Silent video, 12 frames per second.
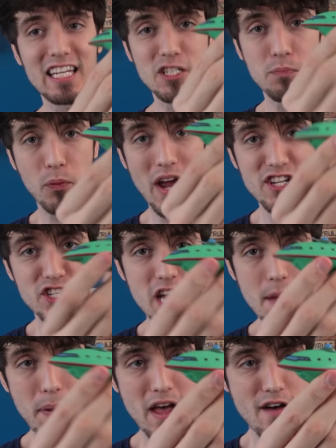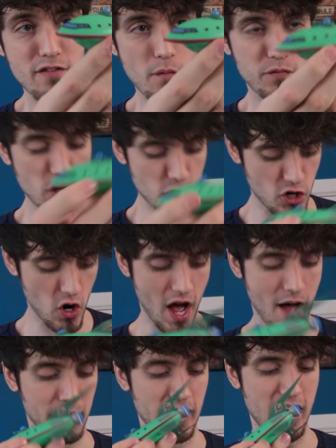Express ship from
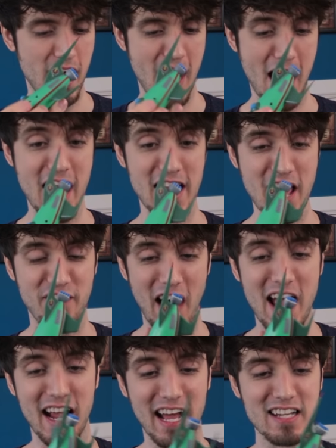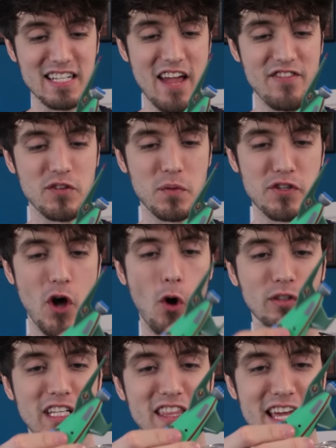Futurama, uh, and if I gotta say, if this was the
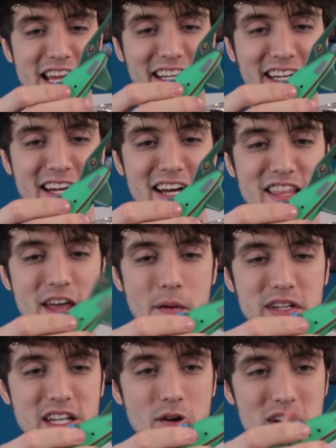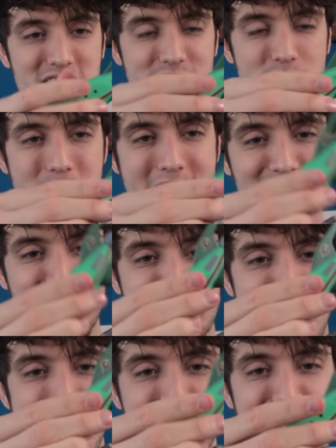only thing that was, oh, it's even
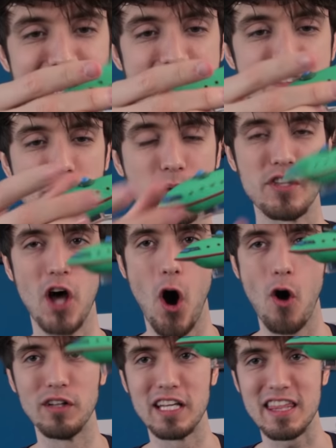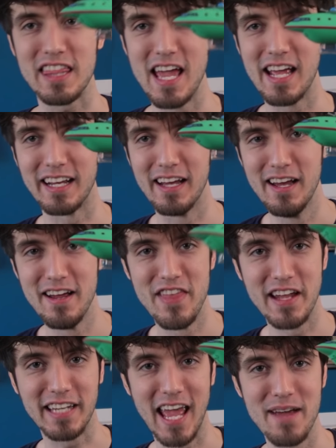magnetized. If this was the only thing
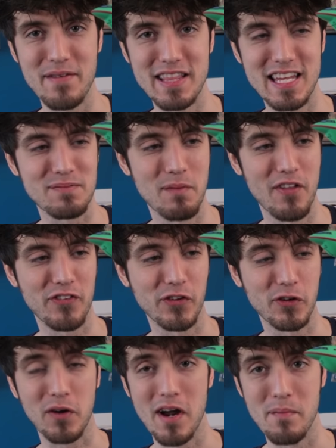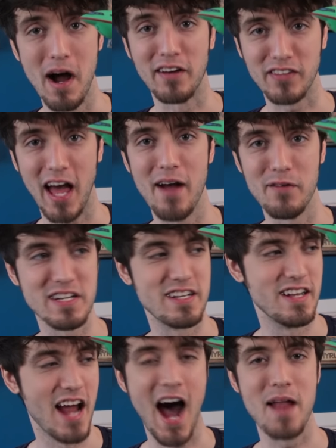that came in this month's Loot Crate box, I
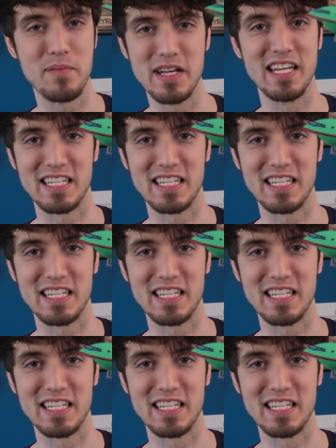would not be